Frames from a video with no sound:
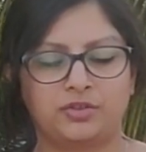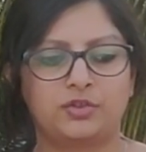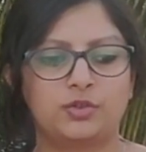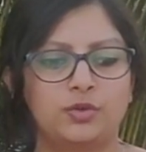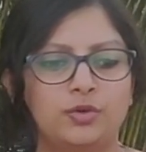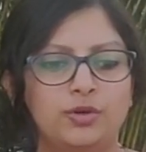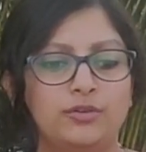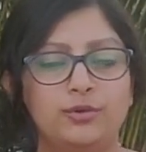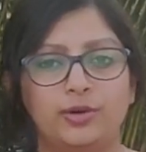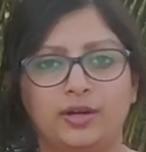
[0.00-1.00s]
So
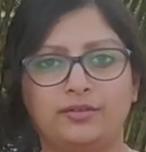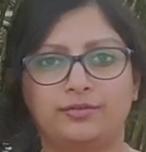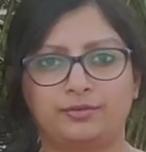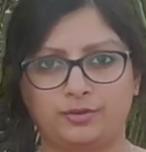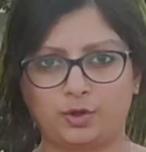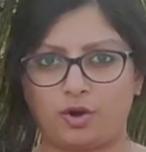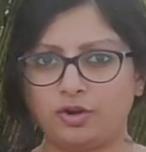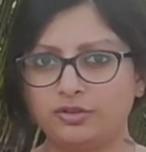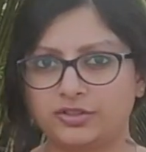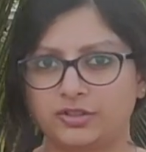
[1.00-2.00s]
if you have
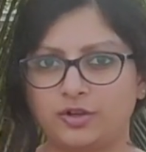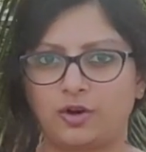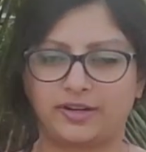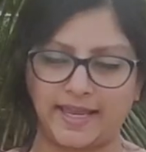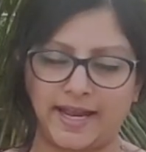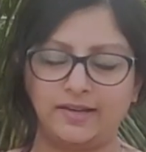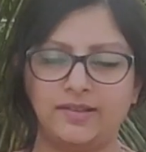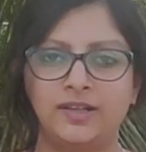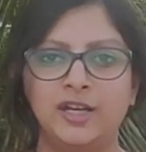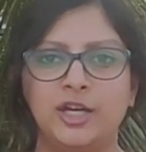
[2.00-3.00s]
dogs or
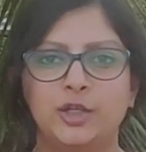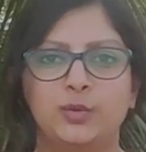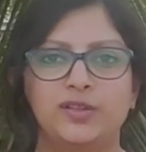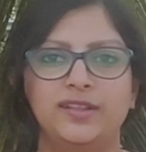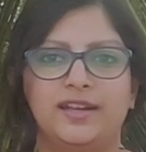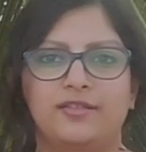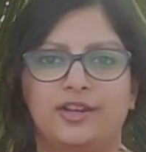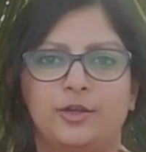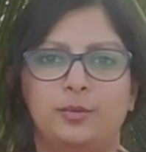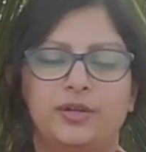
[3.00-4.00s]
cats, you see that
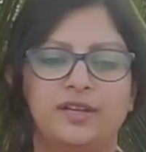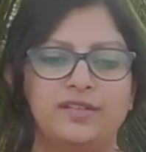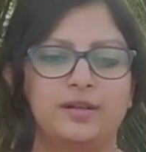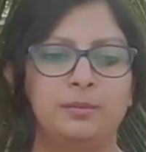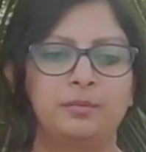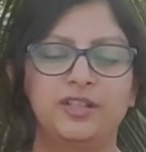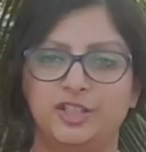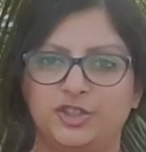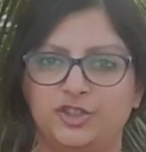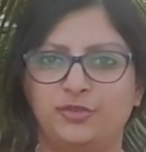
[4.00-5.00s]
when you bring some
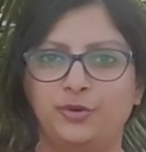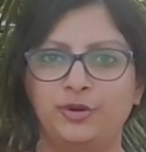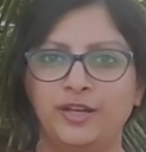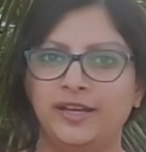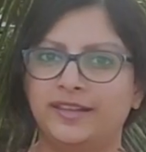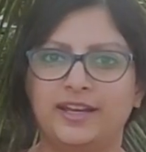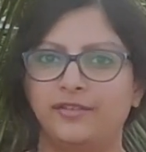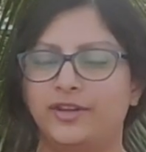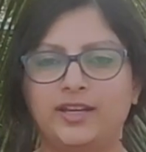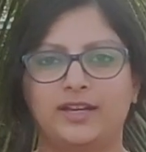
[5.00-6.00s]
delicious food, they
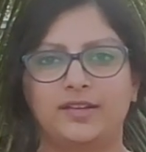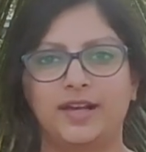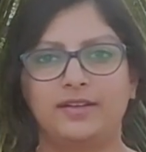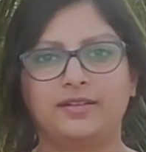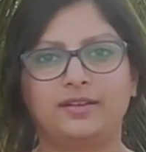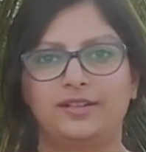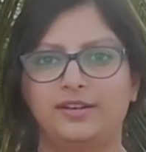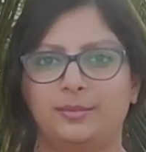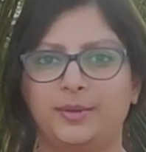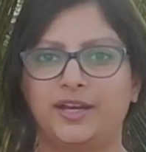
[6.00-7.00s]
get very excited and they
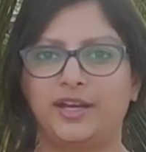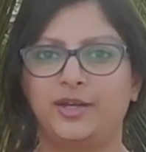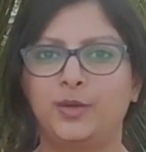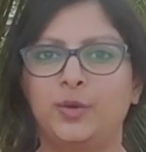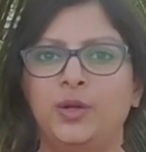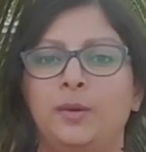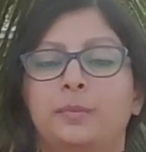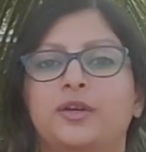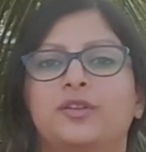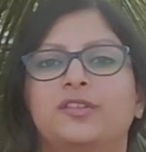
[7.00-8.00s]
run behind you
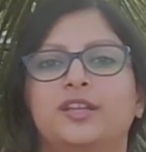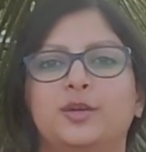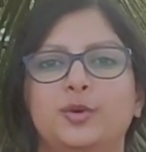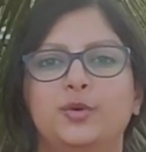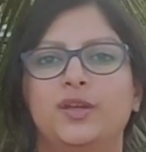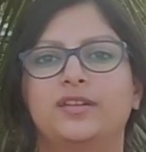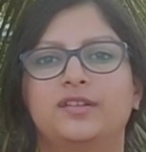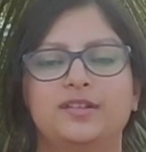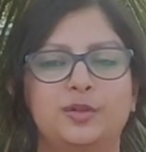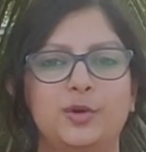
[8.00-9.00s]
because they know that
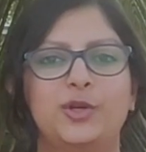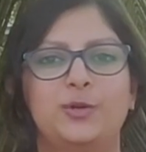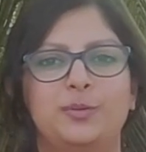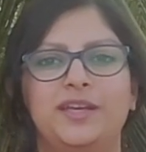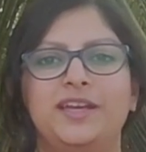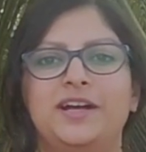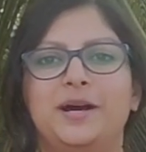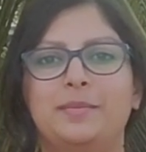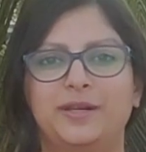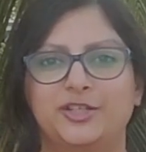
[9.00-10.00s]
this is going to be
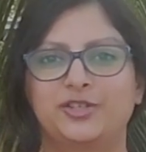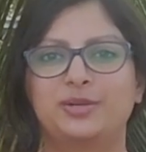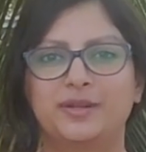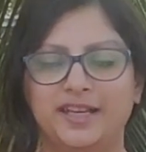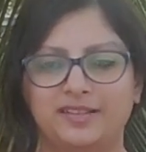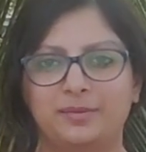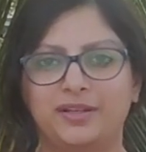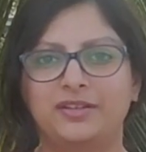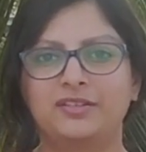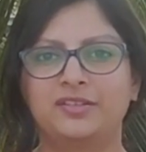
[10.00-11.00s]
a pleasurable
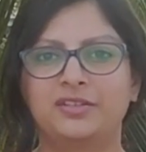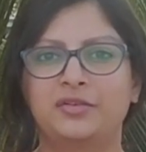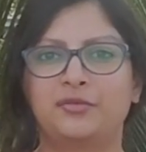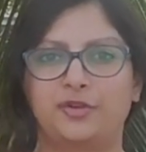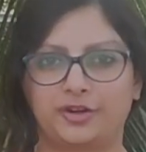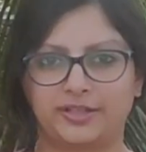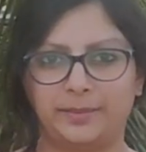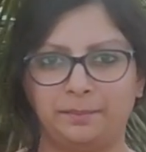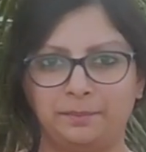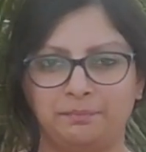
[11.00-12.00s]
experience for them.